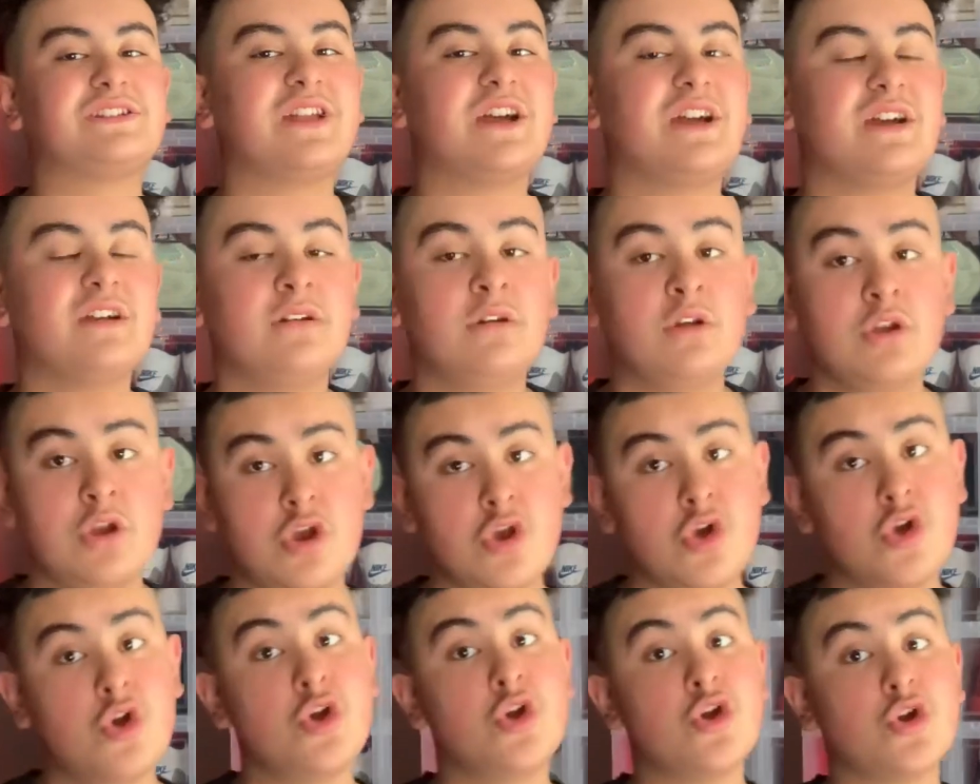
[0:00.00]
that,
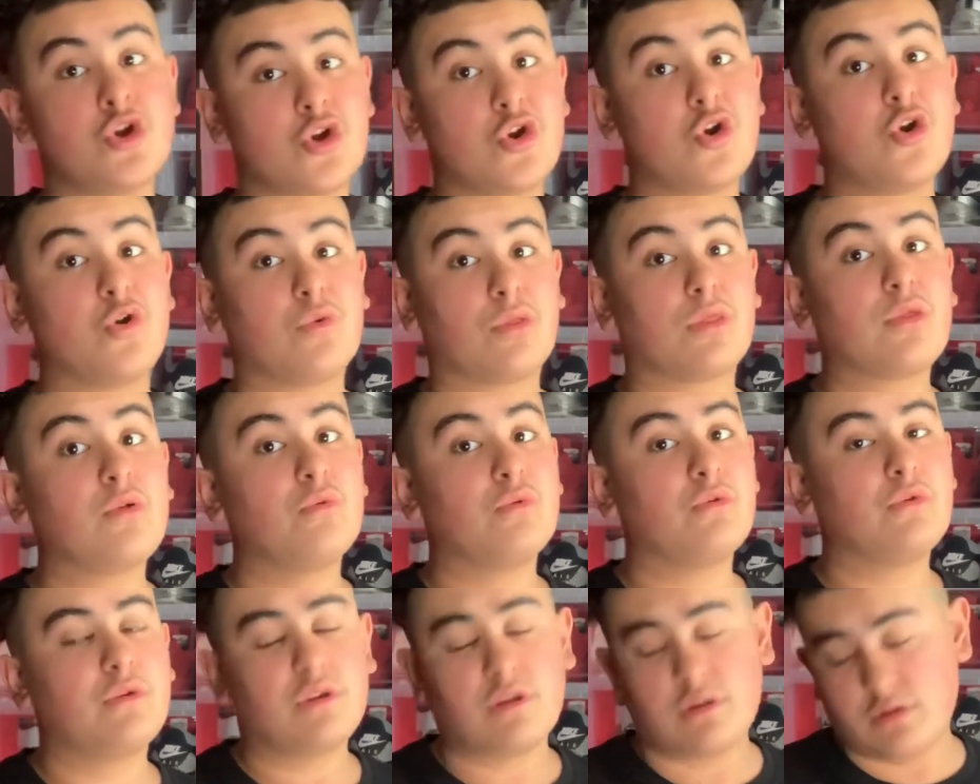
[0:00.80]
go
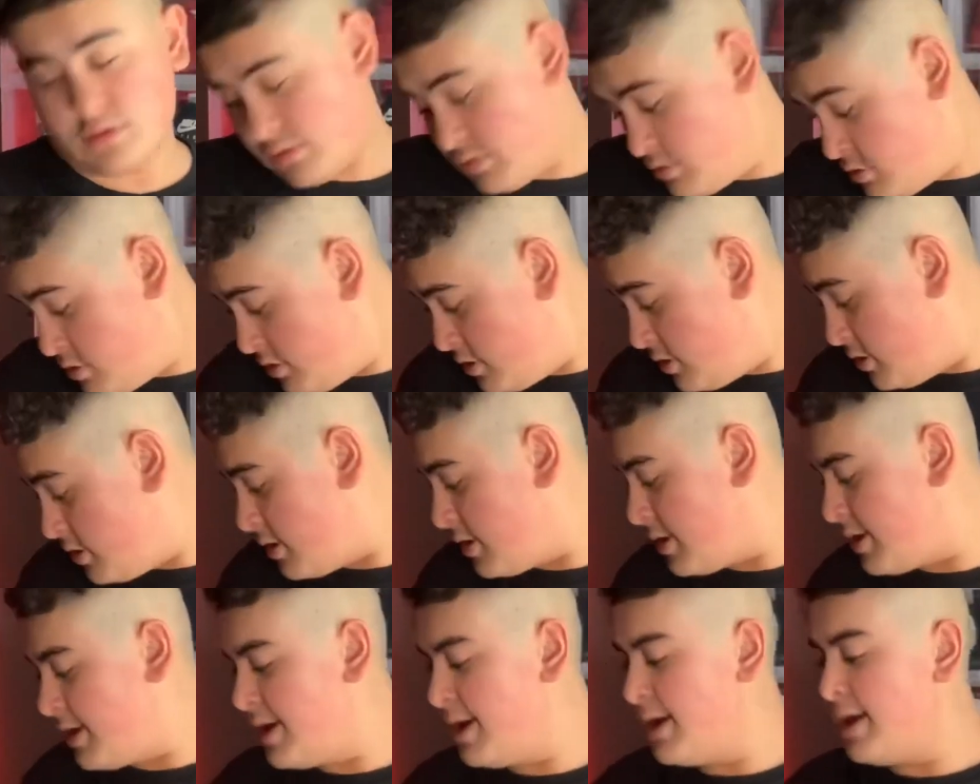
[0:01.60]
tune in.
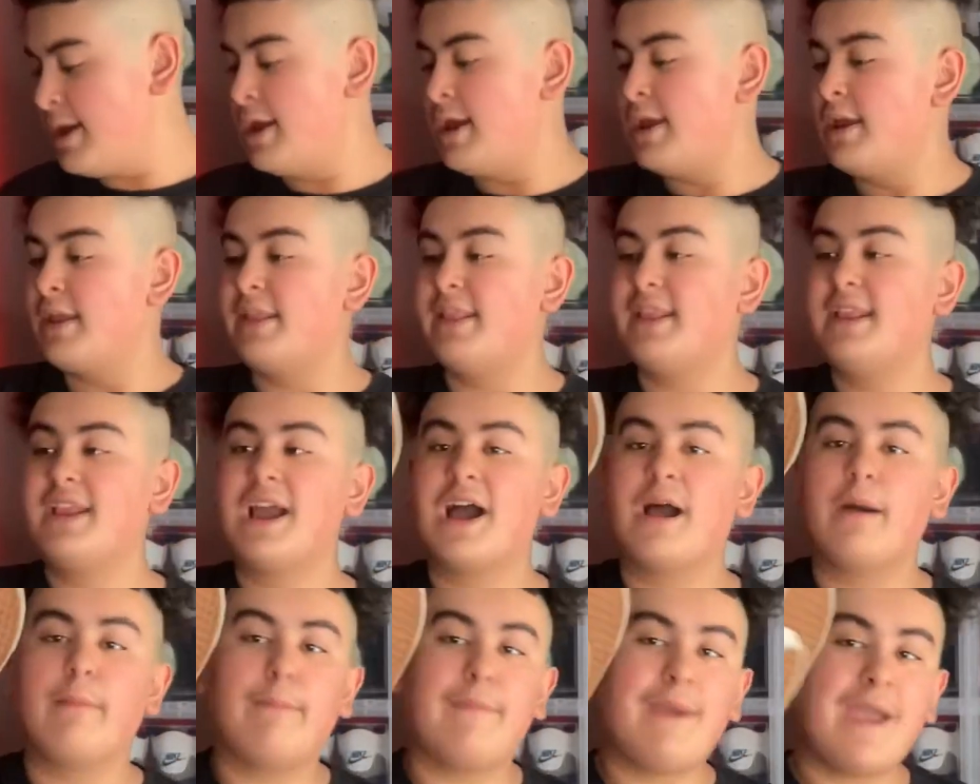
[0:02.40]
They
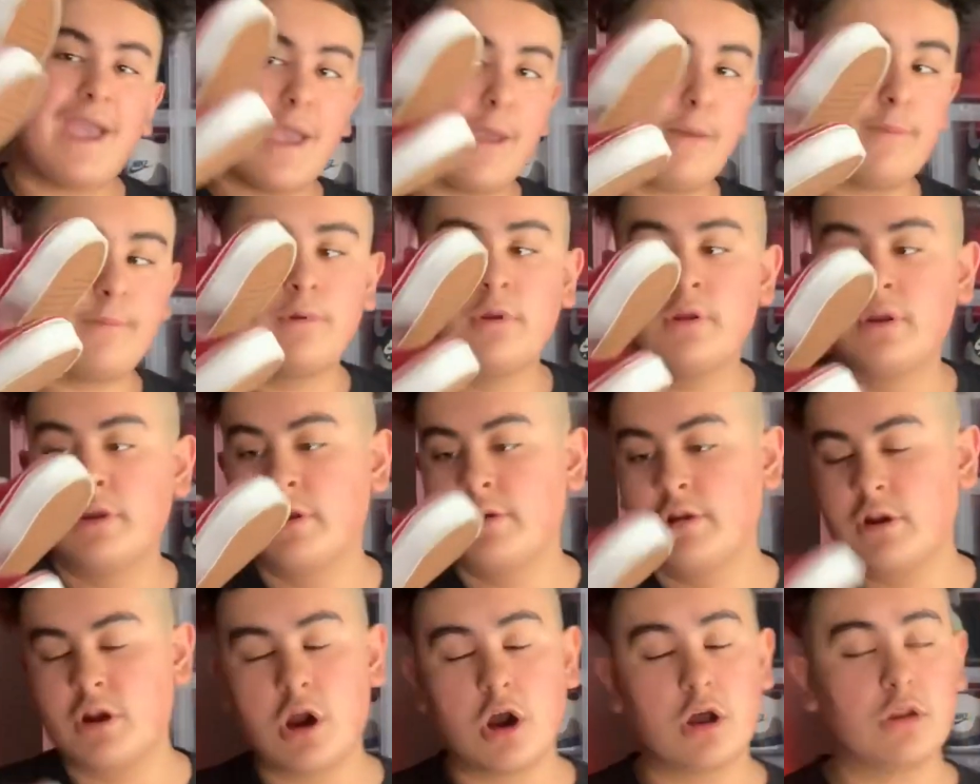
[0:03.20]
got matte
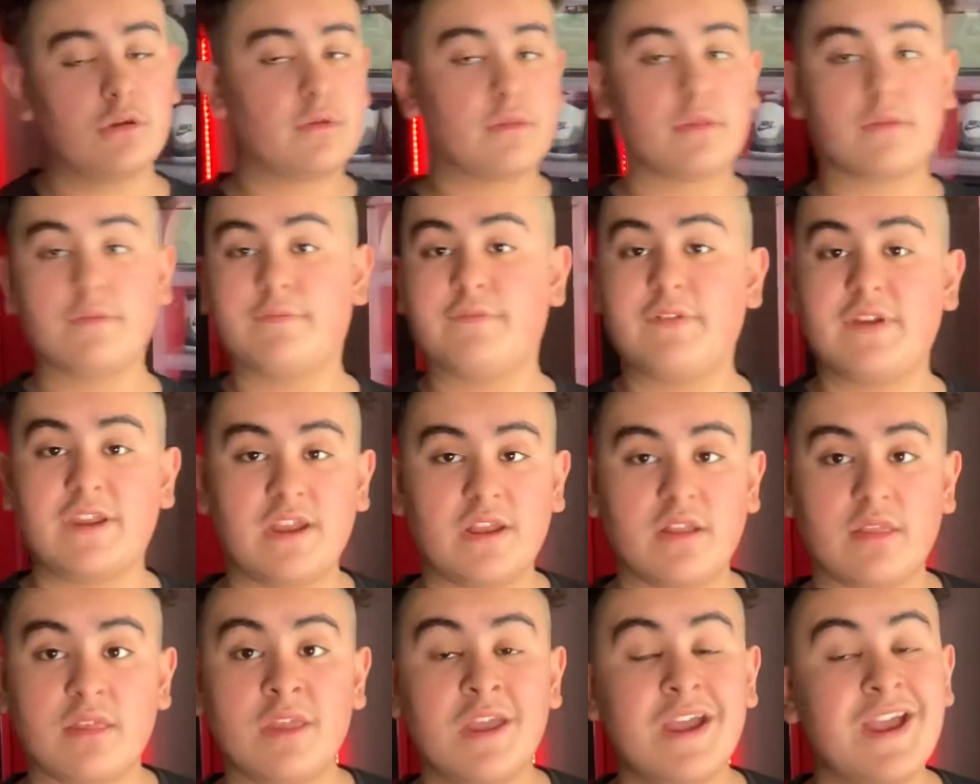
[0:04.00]
colors of
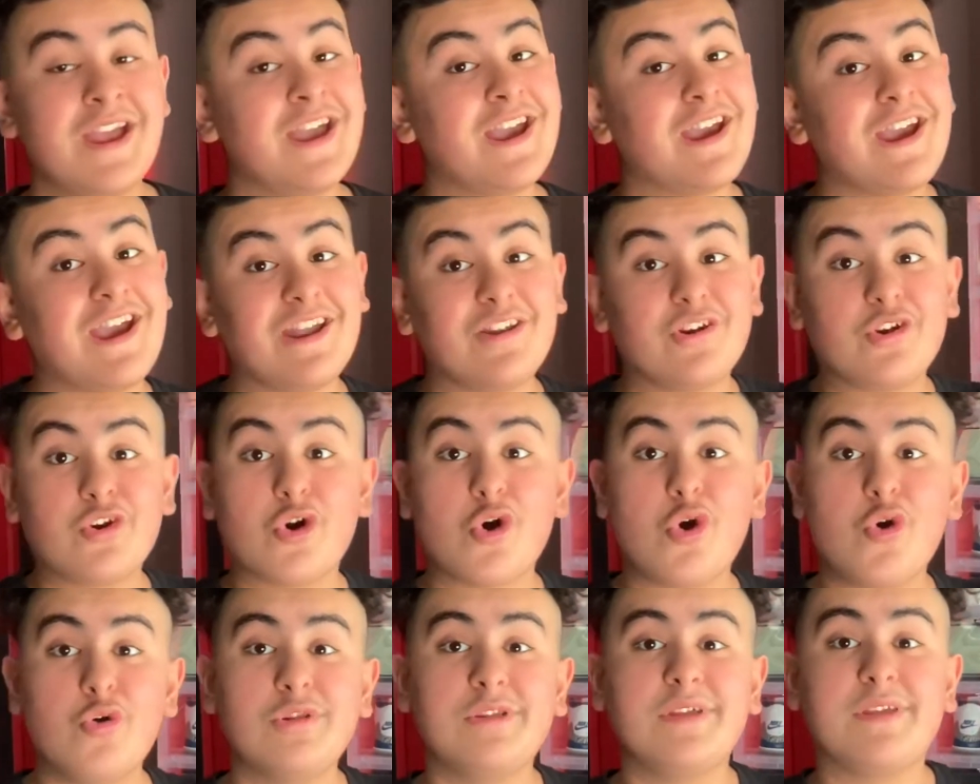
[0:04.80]
Vans, and
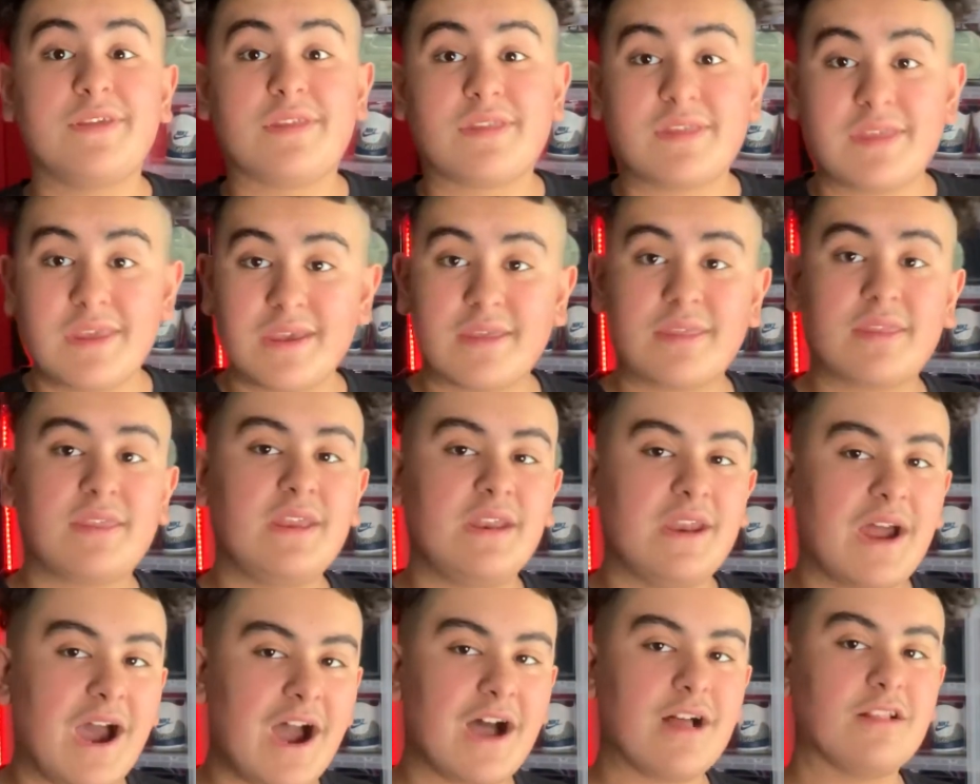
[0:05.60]
they're only
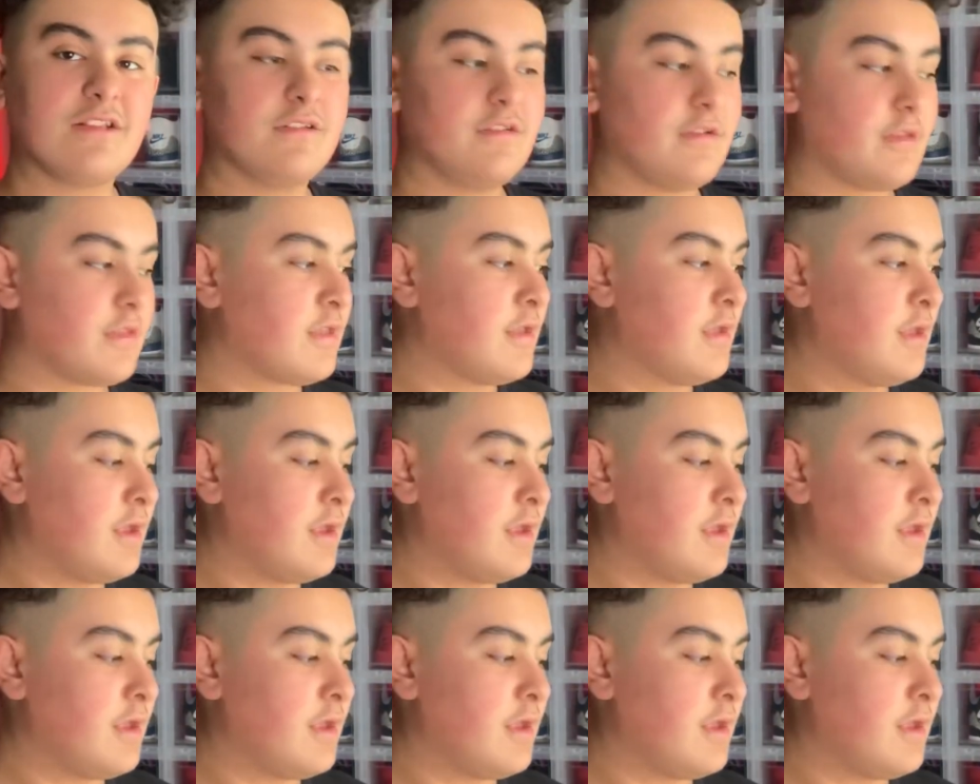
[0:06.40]
$60.